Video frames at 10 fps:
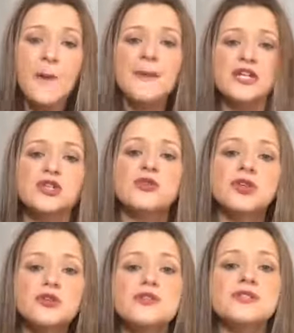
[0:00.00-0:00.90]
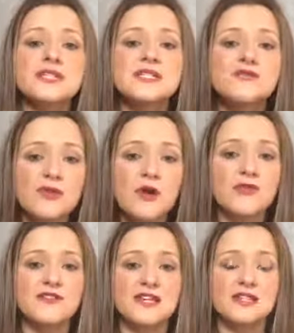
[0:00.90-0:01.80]
Make sure yours is the role
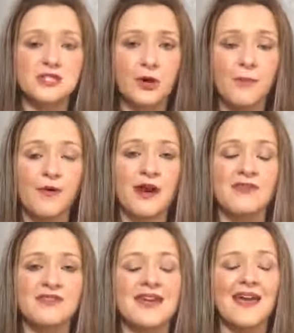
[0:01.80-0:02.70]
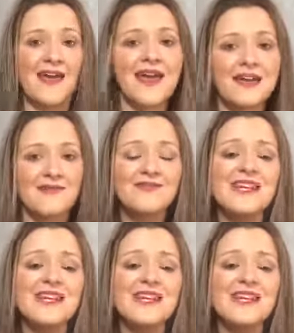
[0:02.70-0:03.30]
that they stop on and think, hey,